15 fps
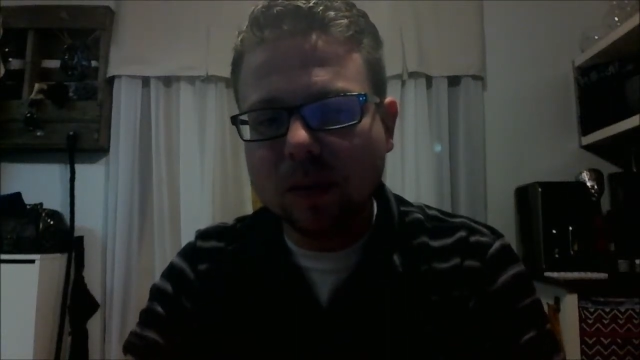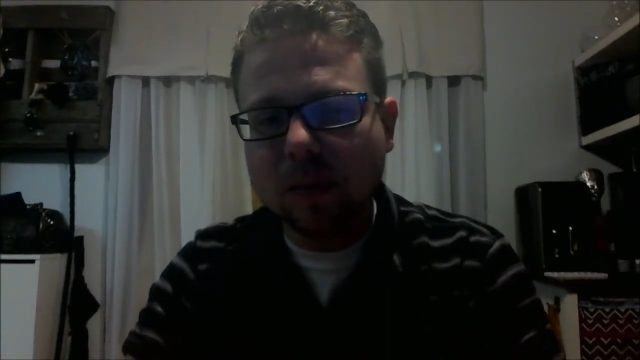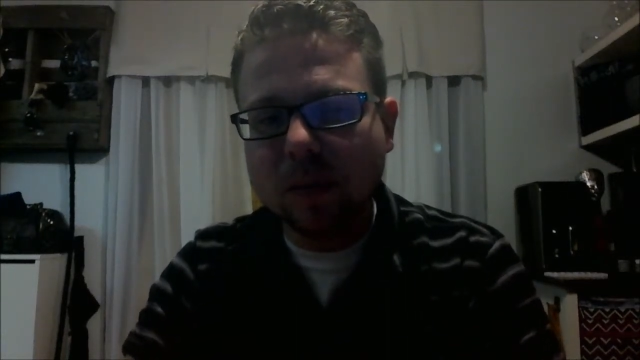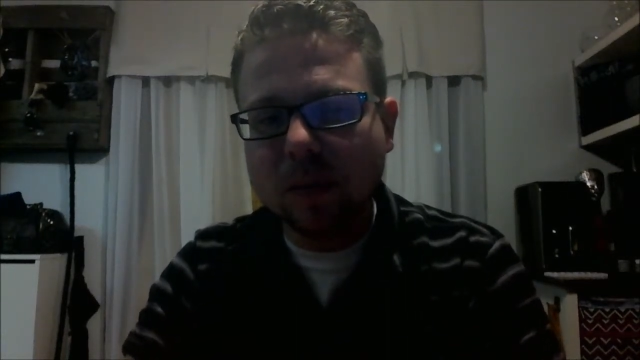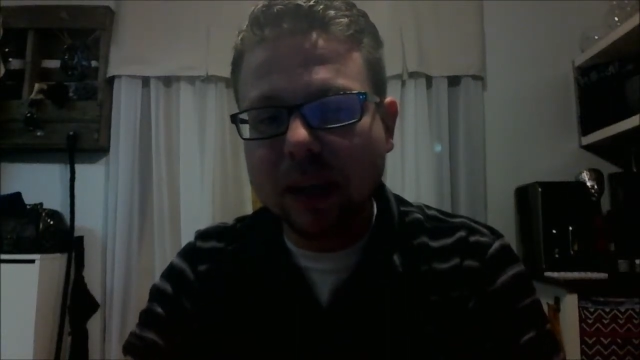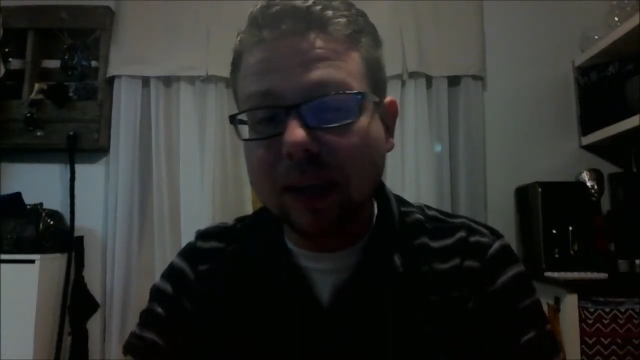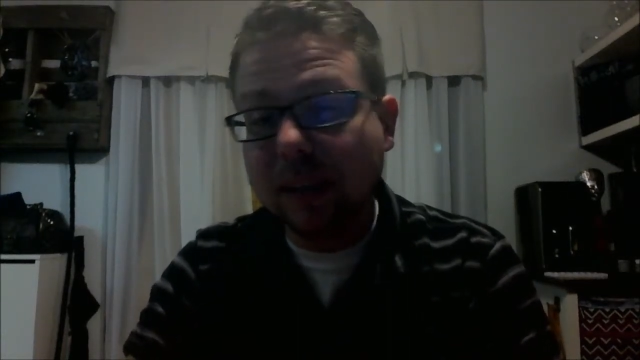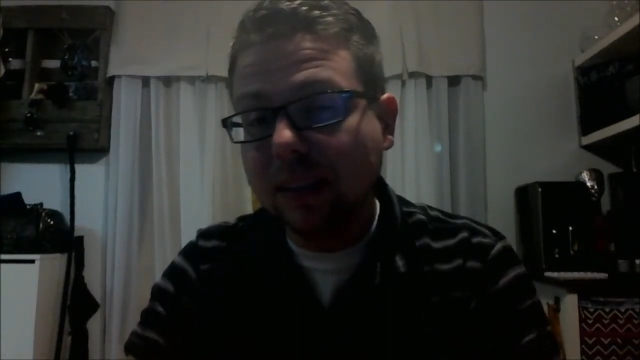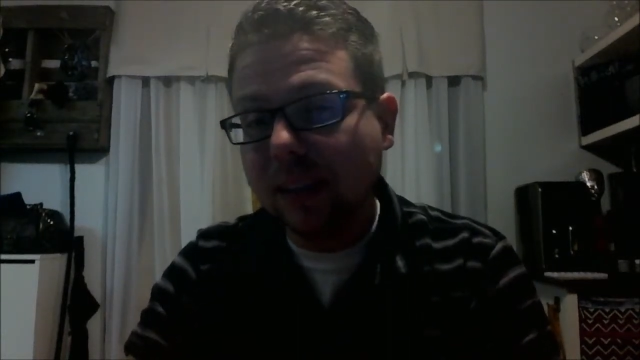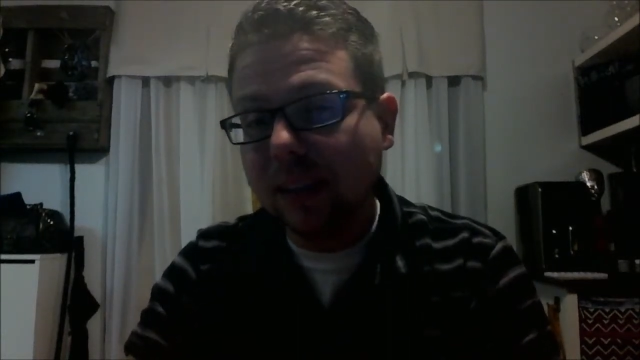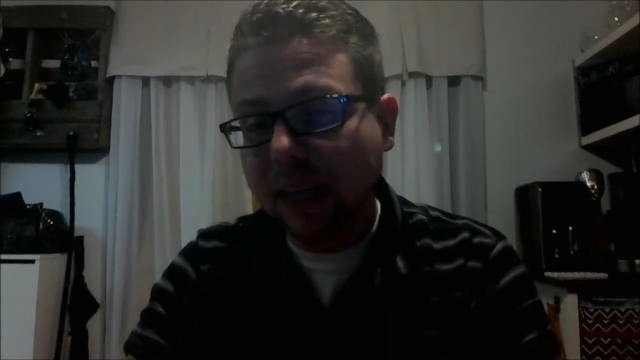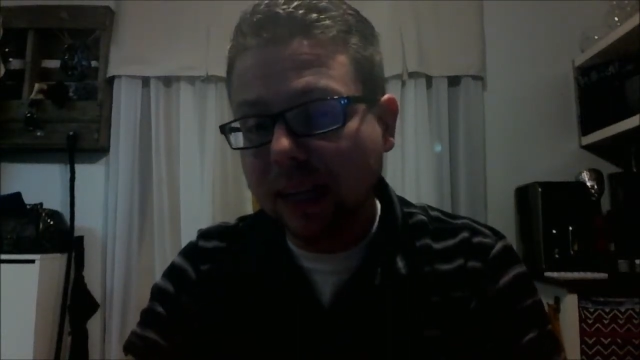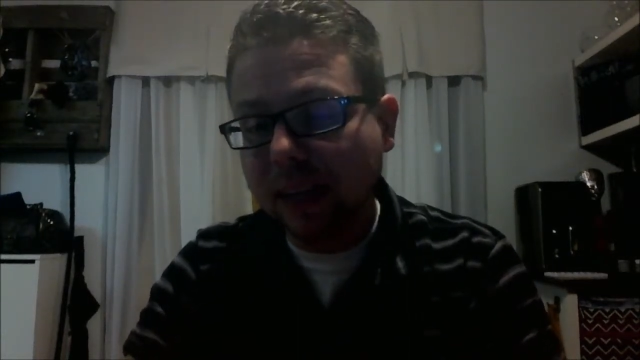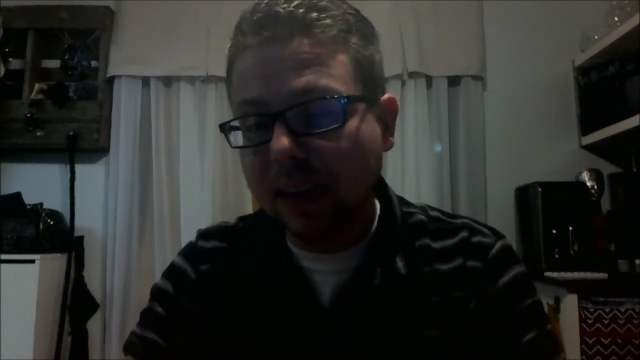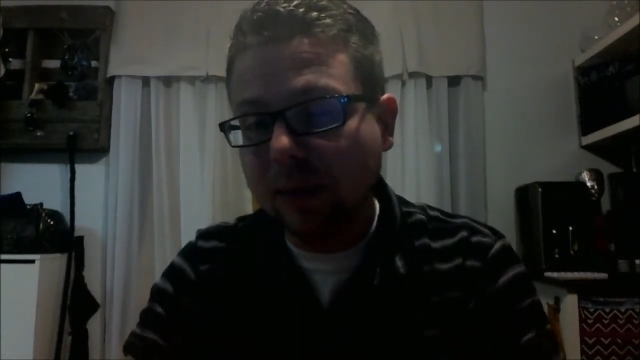my
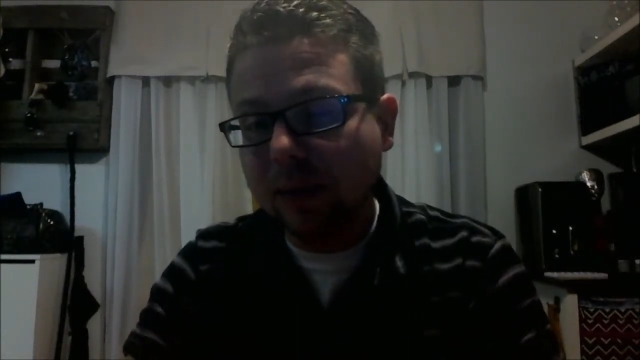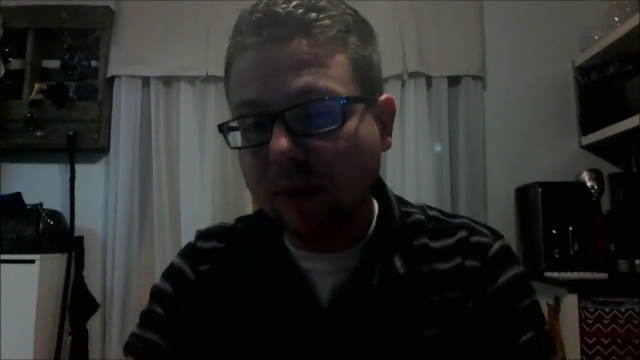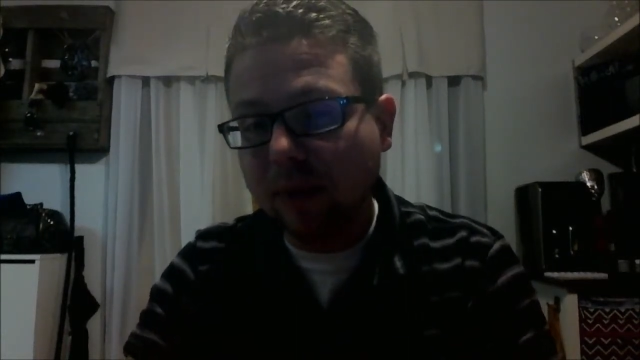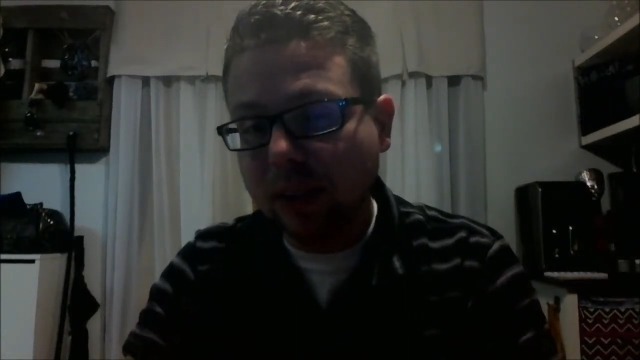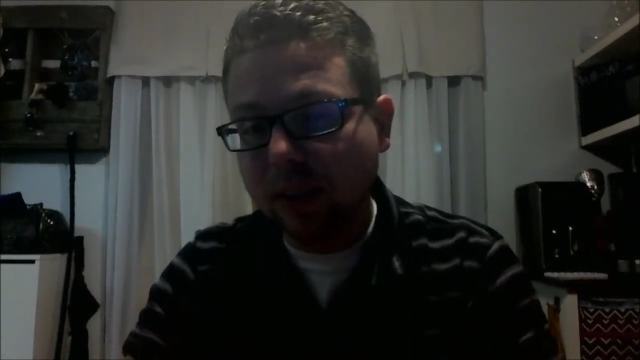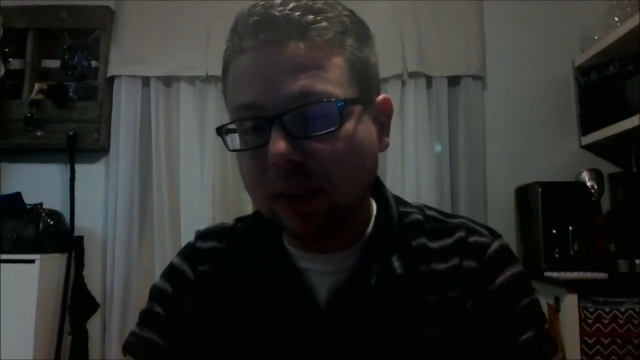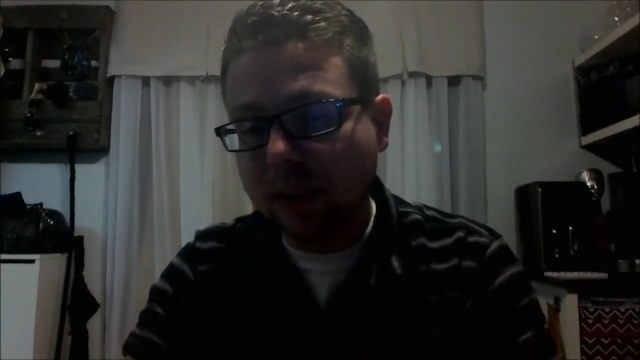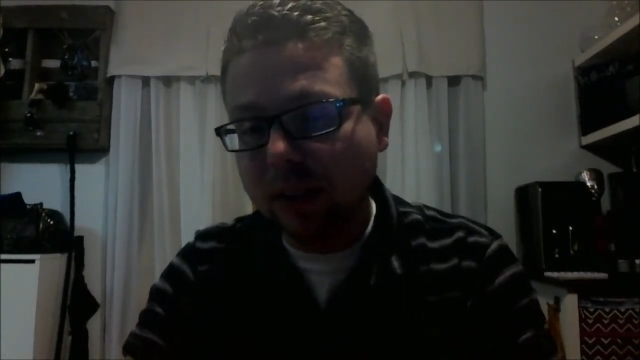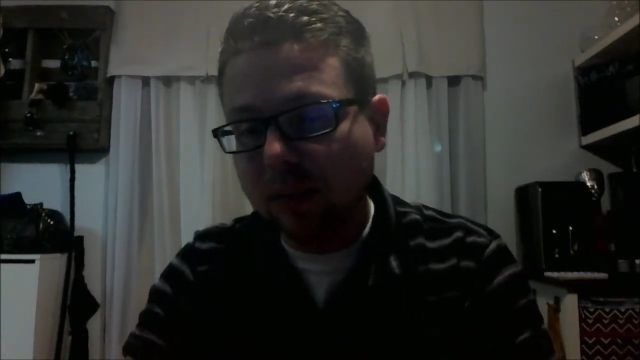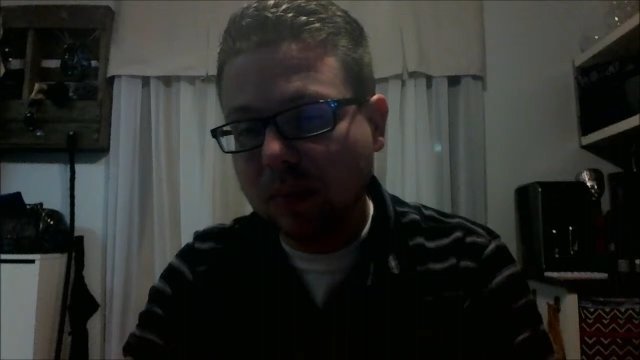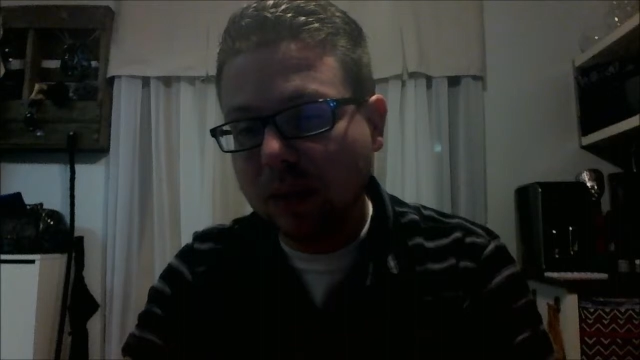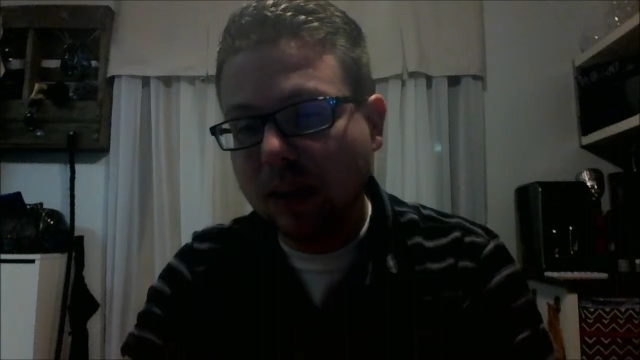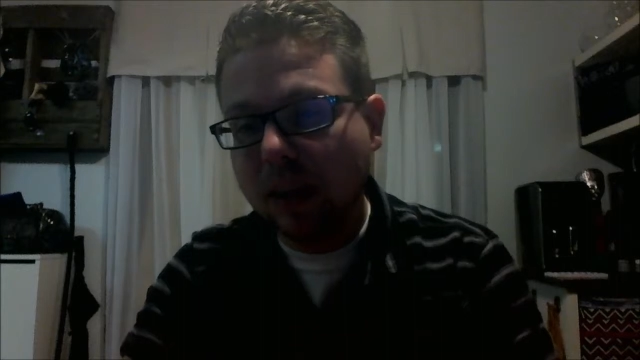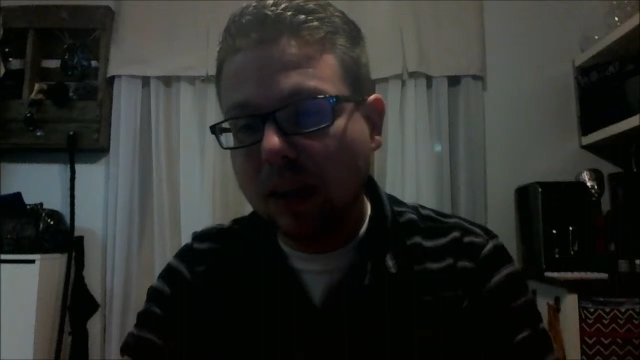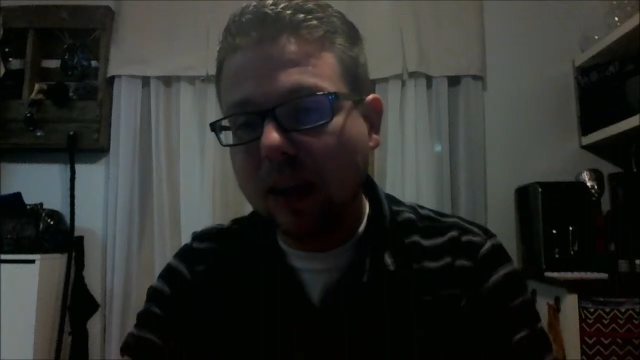second and final attempt
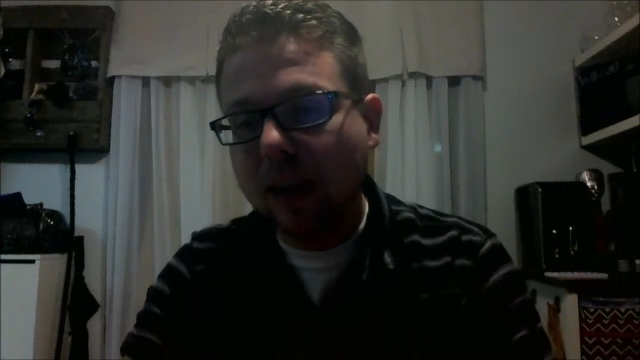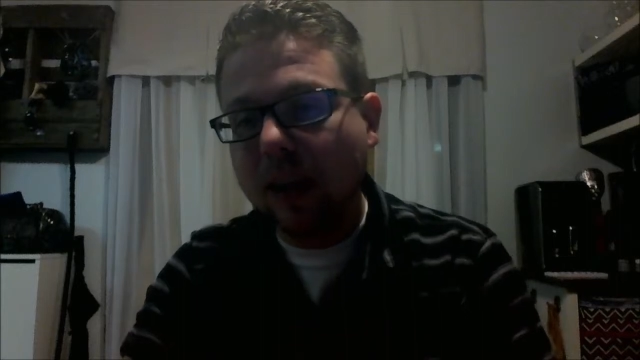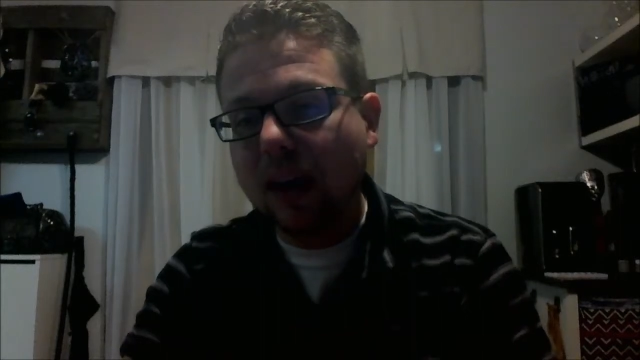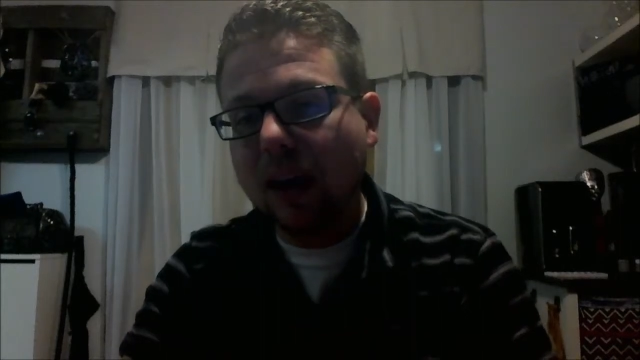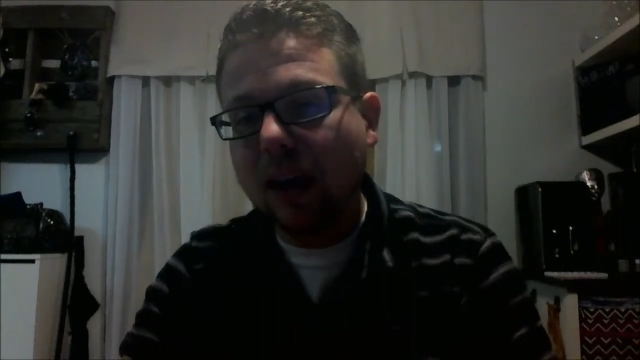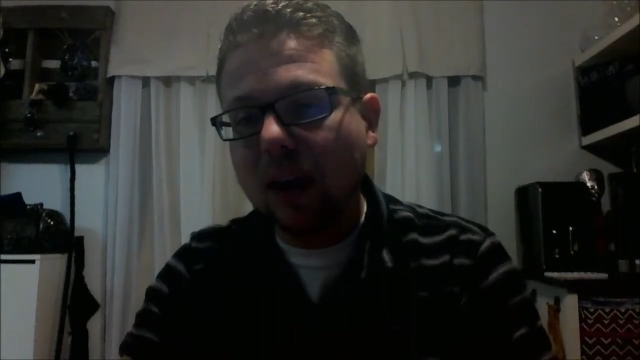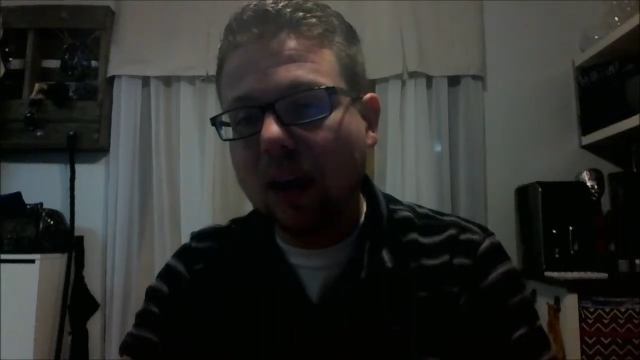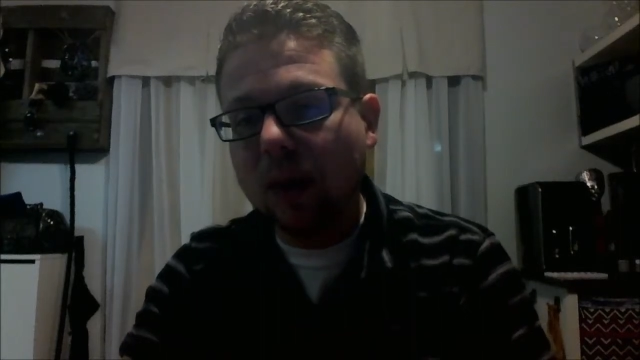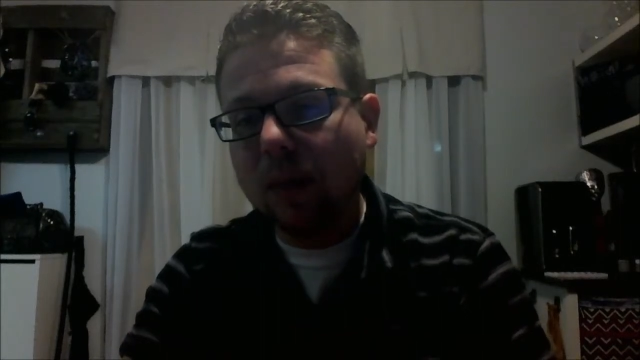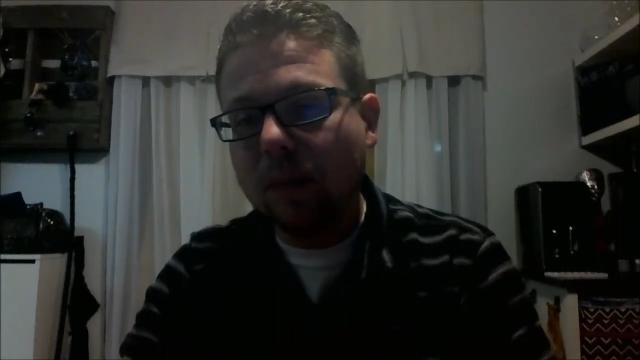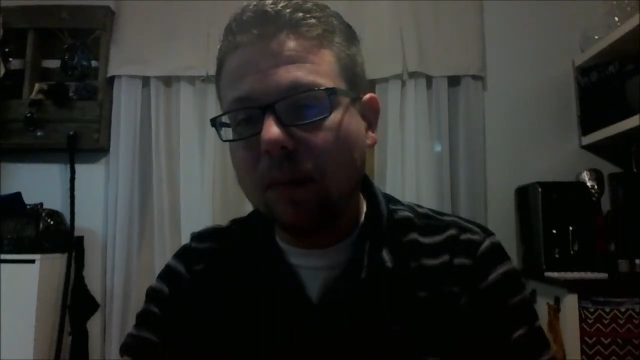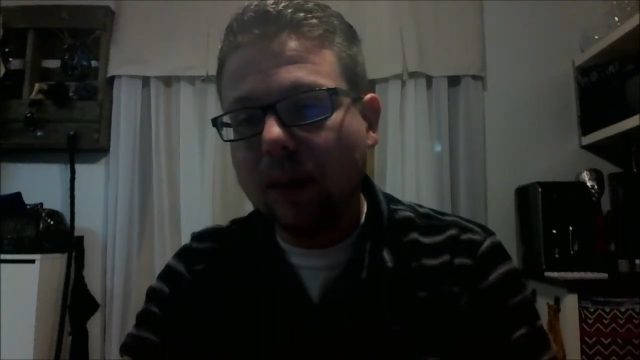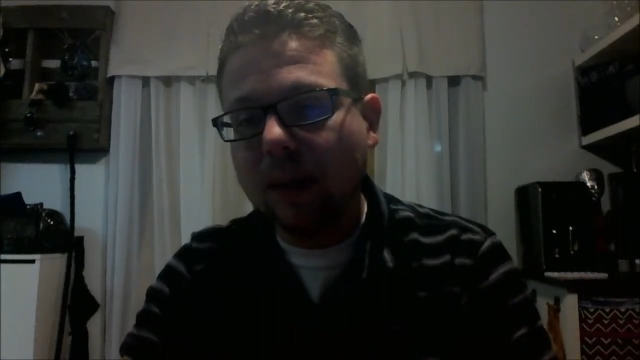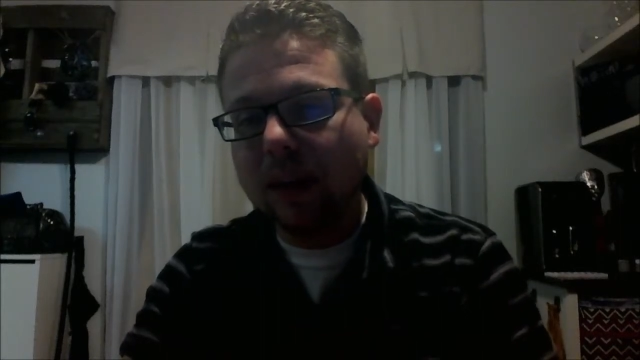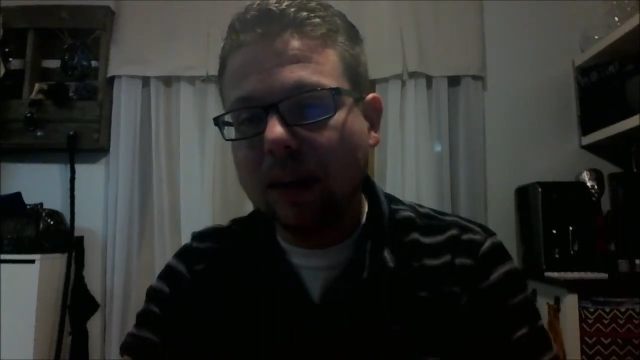
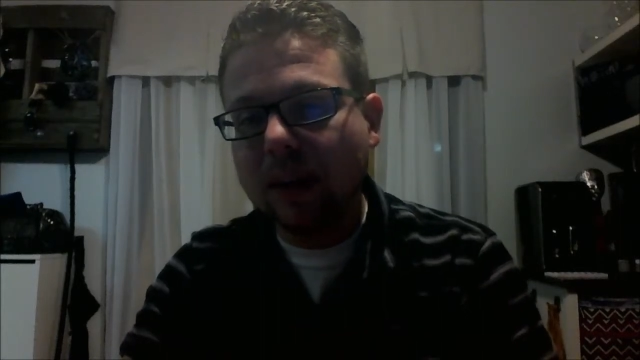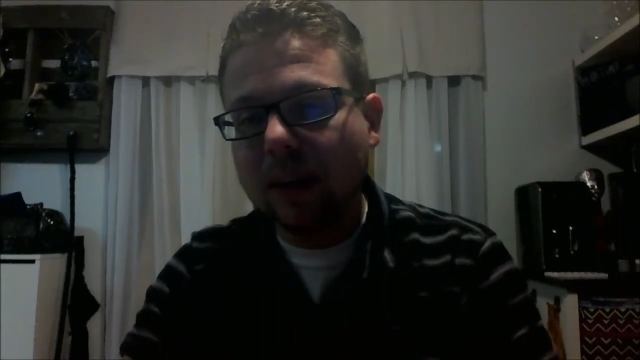at